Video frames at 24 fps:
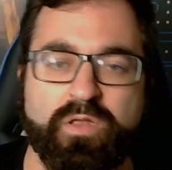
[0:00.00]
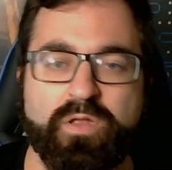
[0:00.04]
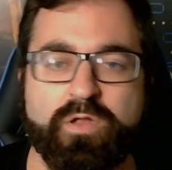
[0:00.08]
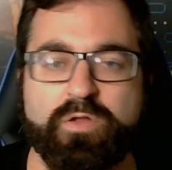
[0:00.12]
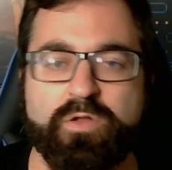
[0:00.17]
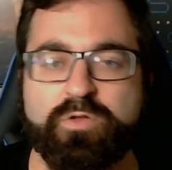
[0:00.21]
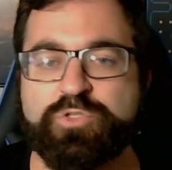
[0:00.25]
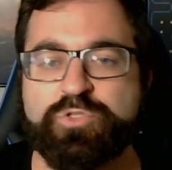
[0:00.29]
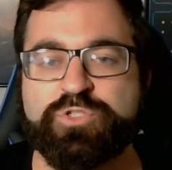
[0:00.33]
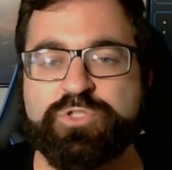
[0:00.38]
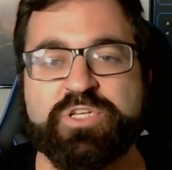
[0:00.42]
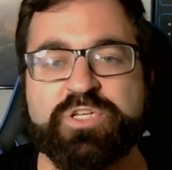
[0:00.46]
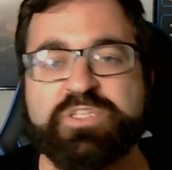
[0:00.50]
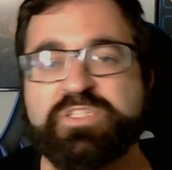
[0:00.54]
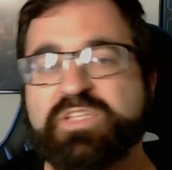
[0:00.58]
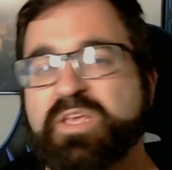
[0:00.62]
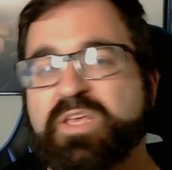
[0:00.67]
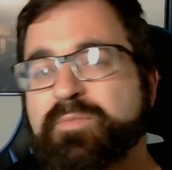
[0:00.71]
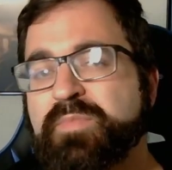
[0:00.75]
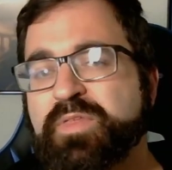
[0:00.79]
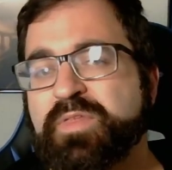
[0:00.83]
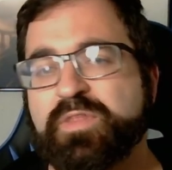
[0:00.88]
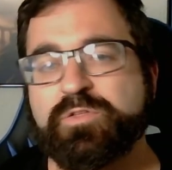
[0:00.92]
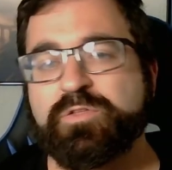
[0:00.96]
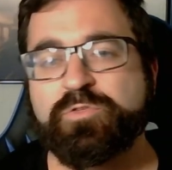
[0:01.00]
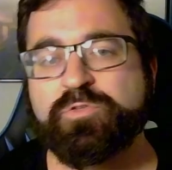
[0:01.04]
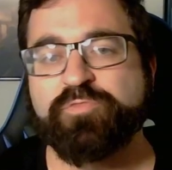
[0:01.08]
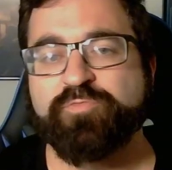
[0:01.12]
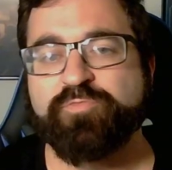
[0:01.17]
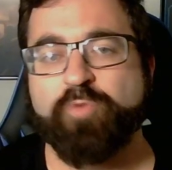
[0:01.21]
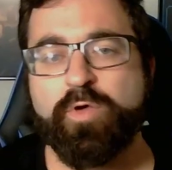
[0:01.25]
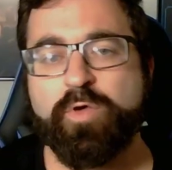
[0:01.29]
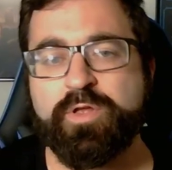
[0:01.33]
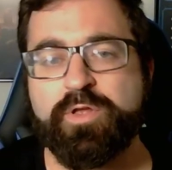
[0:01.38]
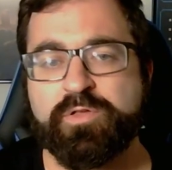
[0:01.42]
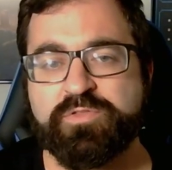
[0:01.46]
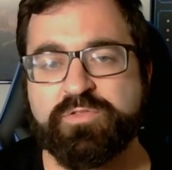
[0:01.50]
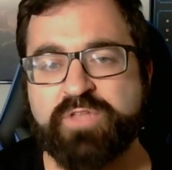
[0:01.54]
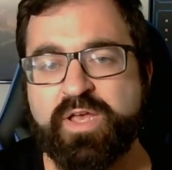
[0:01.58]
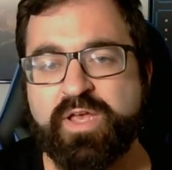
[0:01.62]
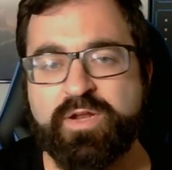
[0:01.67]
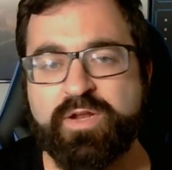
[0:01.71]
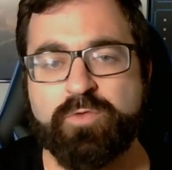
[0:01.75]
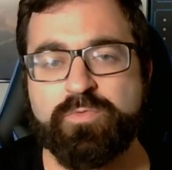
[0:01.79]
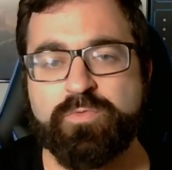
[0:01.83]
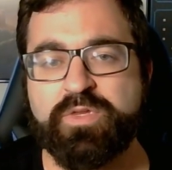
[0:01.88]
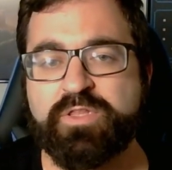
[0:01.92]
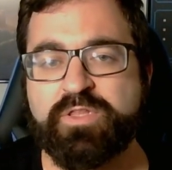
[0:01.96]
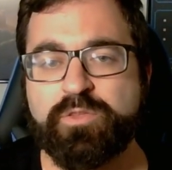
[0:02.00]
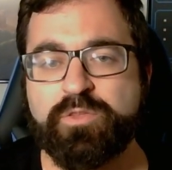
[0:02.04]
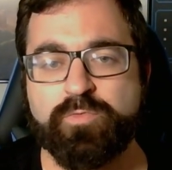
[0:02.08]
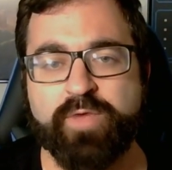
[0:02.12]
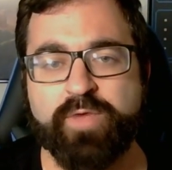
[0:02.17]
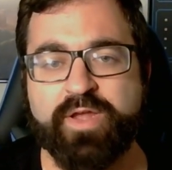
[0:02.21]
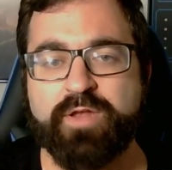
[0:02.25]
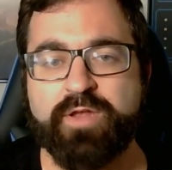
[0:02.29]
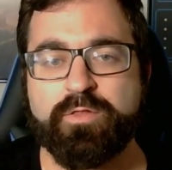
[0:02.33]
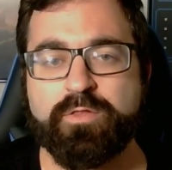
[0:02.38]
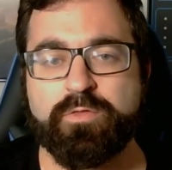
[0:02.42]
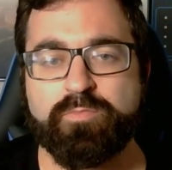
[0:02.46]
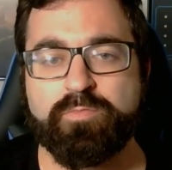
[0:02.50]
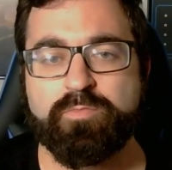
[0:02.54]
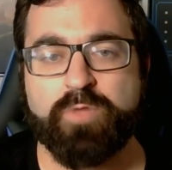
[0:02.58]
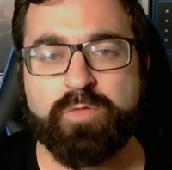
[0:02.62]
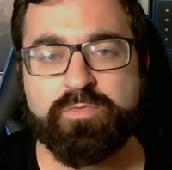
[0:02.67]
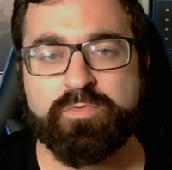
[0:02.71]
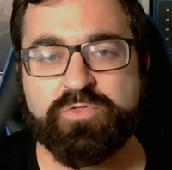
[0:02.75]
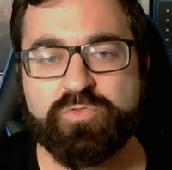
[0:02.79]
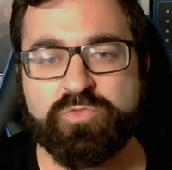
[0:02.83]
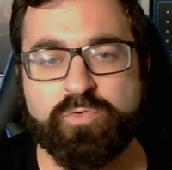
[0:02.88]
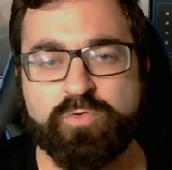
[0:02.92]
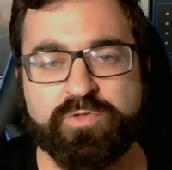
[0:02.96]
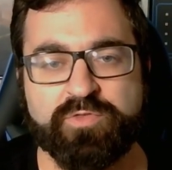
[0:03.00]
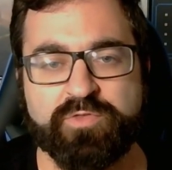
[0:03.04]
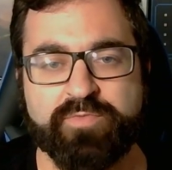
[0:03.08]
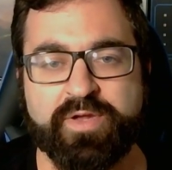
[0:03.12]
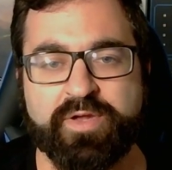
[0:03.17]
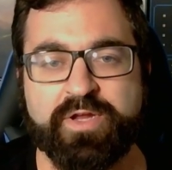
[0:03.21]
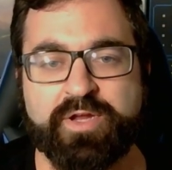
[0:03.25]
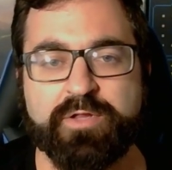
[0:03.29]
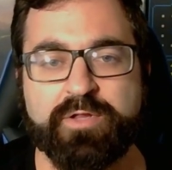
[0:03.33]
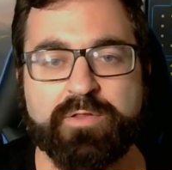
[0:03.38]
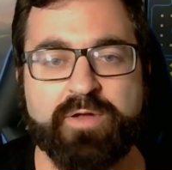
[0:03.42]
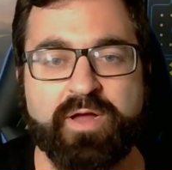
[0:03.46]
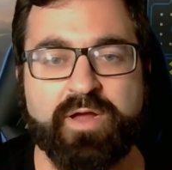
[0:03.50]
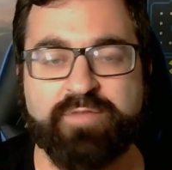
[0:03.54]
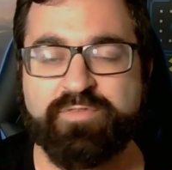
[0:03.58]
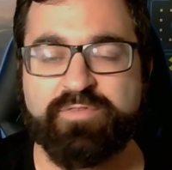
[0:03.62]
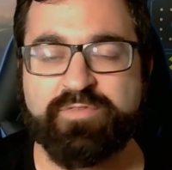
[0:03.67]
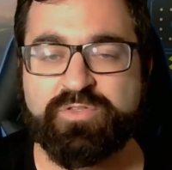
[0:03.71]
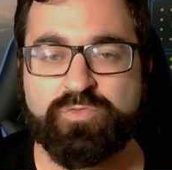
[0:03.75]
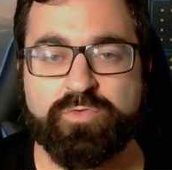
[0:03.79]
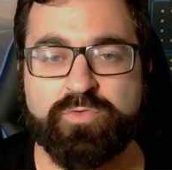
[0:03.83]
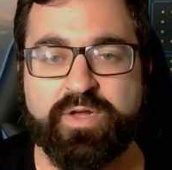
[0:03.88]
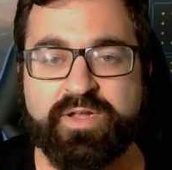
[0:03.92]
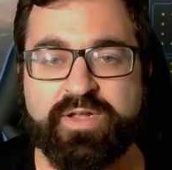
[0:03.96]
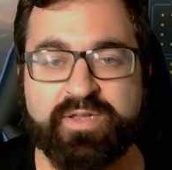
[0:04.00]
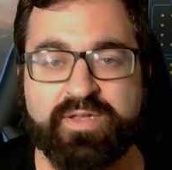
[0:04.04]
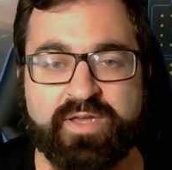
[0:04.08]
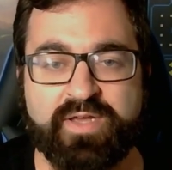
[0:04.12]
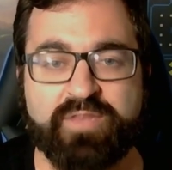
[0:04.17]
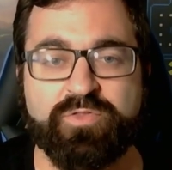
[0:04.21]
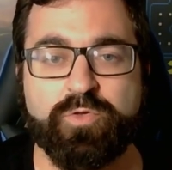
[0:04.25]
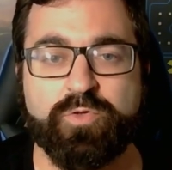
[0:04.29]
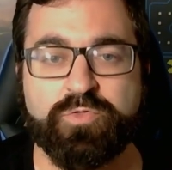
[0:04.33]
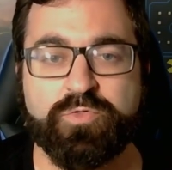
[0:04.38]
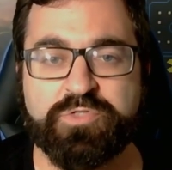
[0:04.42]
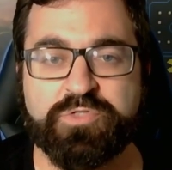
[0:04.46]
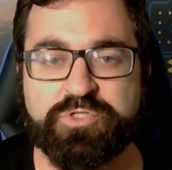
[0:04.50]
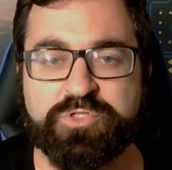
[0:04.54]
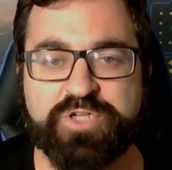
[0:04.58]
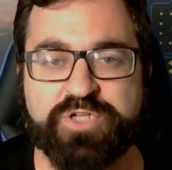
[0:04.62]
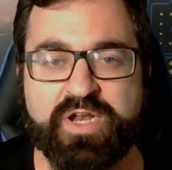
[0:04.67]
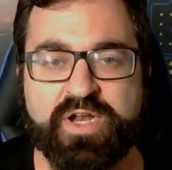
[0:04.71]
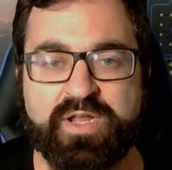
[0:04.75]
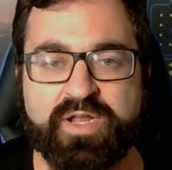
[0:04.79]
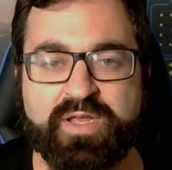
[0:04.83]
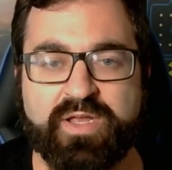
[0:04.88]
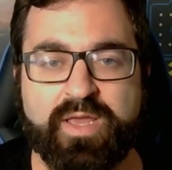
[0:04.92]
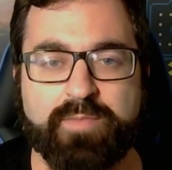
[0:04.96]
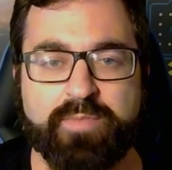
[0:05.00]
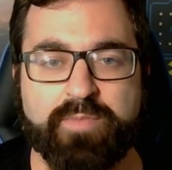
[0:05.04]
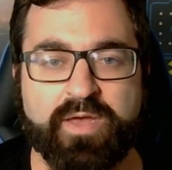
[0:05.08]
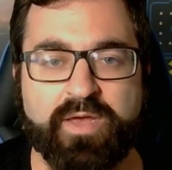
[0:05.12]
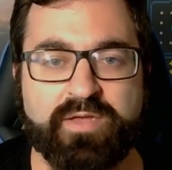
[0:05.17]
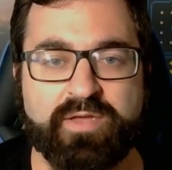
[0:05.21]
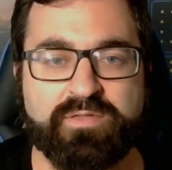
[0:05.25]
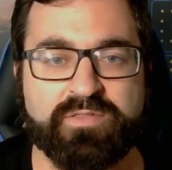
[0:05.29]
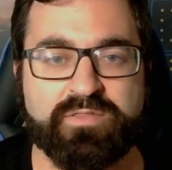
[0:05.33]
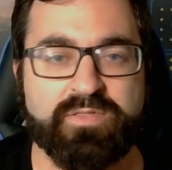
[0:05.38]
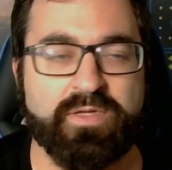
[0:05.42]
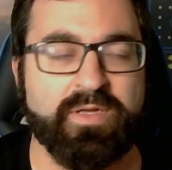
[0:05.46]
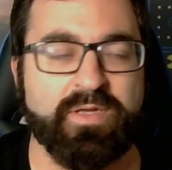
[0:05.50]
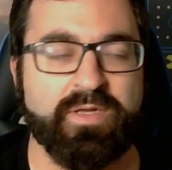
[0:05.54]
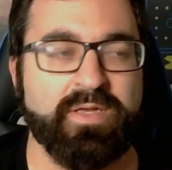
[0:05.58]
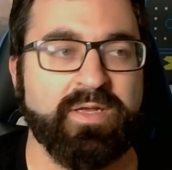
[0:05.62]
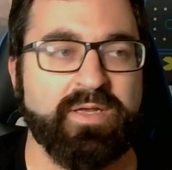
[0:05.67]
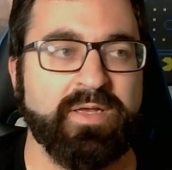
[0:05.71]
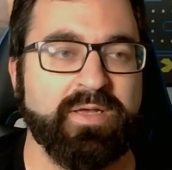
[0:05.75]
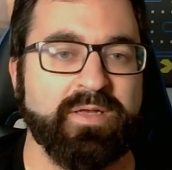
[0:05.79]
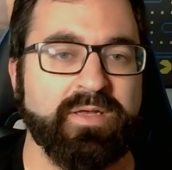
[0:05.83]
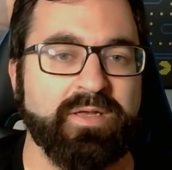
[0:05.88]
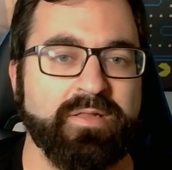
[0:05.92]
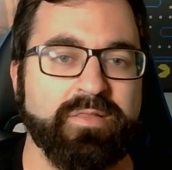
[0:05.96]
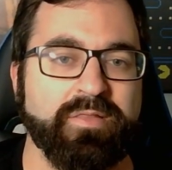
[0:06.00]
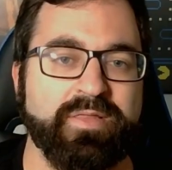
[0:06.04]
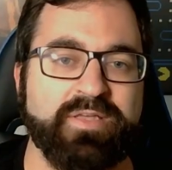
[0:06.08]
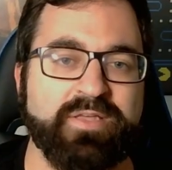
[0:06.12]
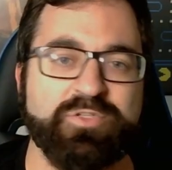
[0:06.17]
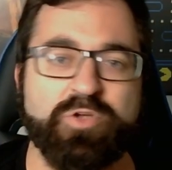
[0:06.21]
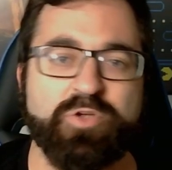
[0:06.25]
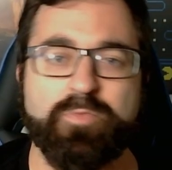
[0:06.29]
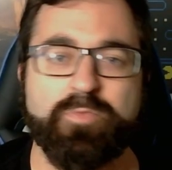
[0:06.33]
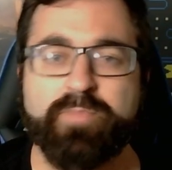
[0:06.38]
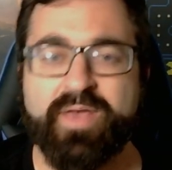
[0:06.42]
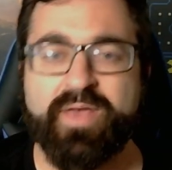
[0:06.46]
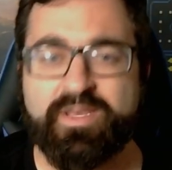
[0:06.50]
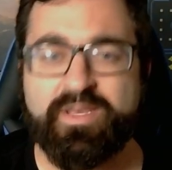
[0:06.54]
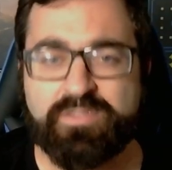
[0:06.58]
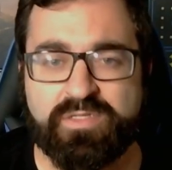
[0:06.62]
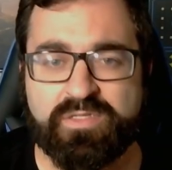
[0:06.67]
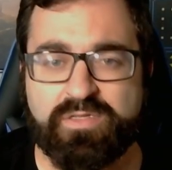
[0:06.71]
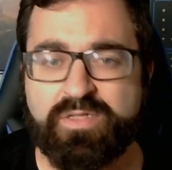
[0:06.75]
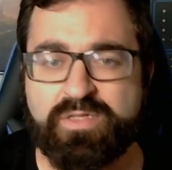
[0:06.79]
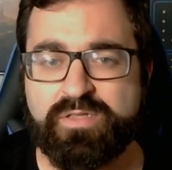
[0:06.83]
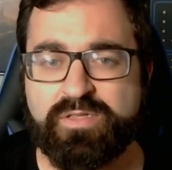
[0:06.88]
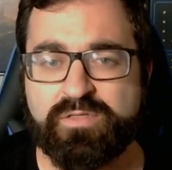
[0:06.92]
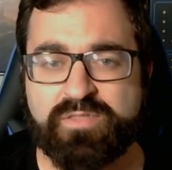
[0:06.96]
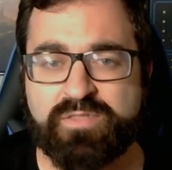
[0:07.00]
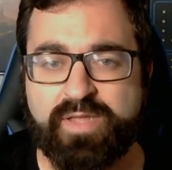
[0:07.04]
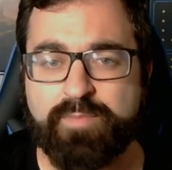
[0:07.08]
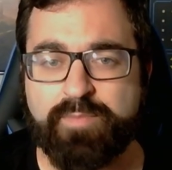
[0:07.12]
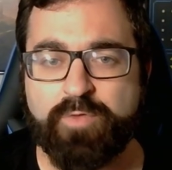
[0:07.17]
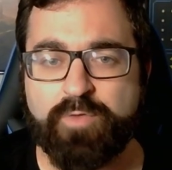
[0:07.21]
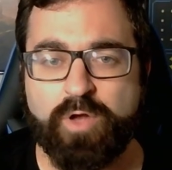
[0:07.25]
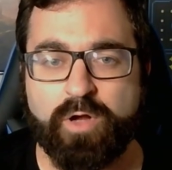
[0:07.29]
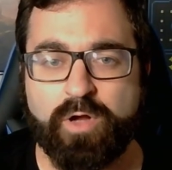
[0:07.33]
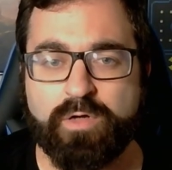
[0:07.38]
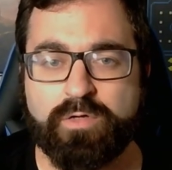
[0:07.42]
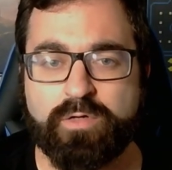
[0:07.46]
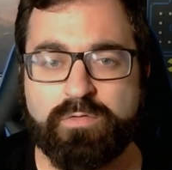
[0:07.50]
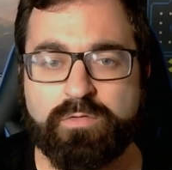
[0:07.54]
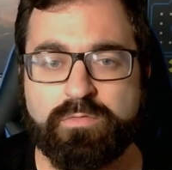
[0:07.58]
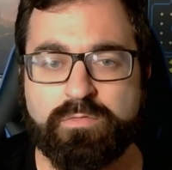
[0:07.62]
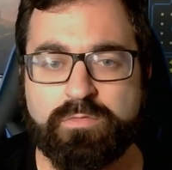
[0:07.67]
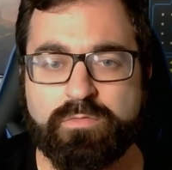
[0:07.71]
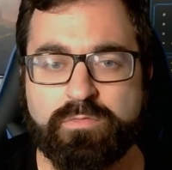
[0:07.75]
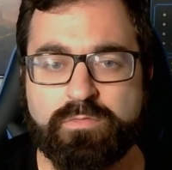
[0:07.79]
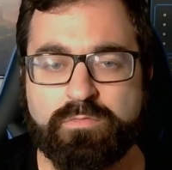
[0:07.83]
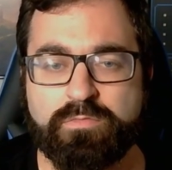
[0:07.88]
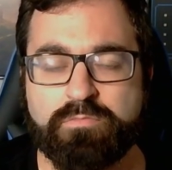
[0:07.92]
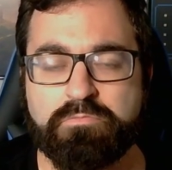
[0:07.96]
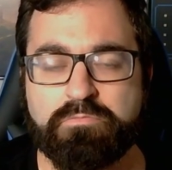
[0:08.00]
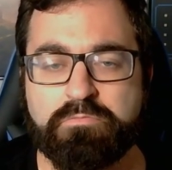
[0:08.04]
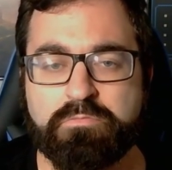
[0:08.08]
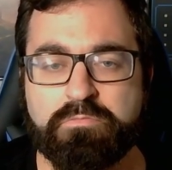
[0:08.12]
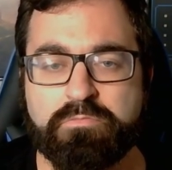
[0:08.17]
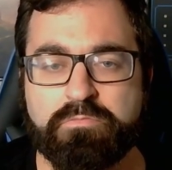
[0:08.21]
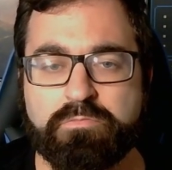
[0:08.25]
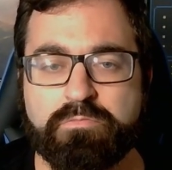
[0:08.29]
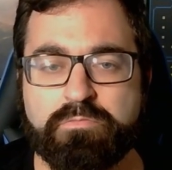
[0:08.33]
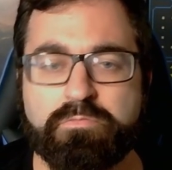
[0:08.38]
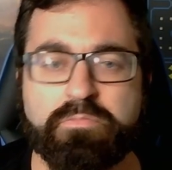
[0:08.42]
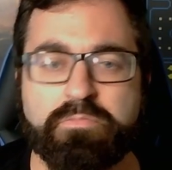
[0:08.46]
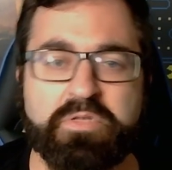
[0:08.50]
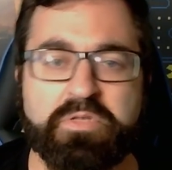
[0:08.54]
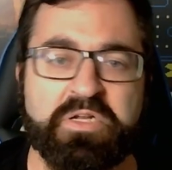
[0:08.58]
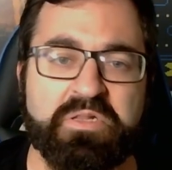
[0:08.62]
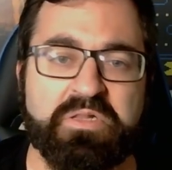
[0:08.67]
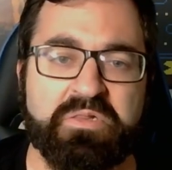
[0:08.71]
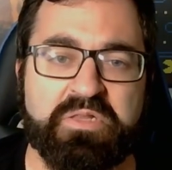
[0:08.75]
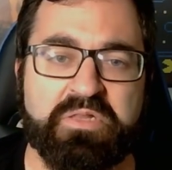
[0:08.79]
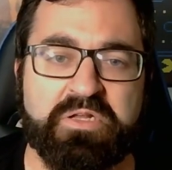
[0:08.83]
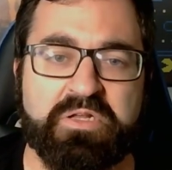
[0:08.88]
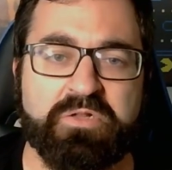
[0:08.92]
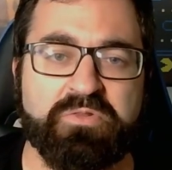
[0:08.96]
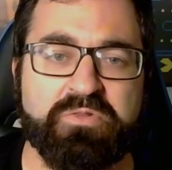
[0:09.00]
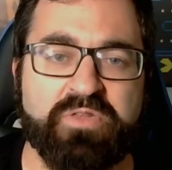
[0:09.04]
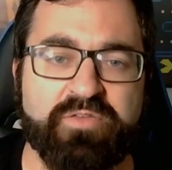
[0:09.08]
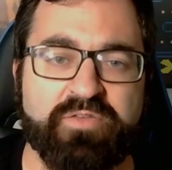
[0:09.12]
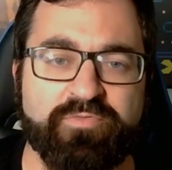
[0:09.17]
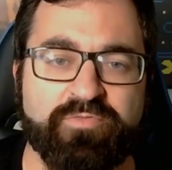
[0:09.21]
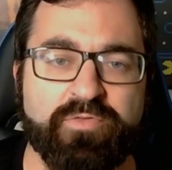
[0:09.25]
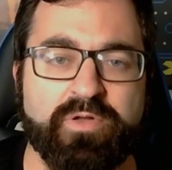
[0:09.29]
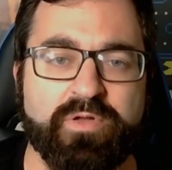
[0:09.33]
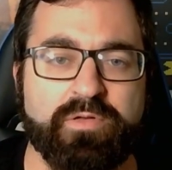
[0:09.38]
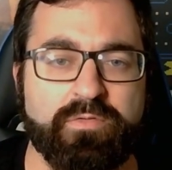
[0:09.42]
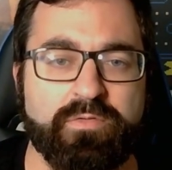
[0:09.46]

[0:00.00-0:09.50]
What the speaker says: Just give me the 2 foils. I don't need the regular Bulbasaur and the regular Ivysaur. I can get those in Genetic Apex. These are basically the same card, but a little different.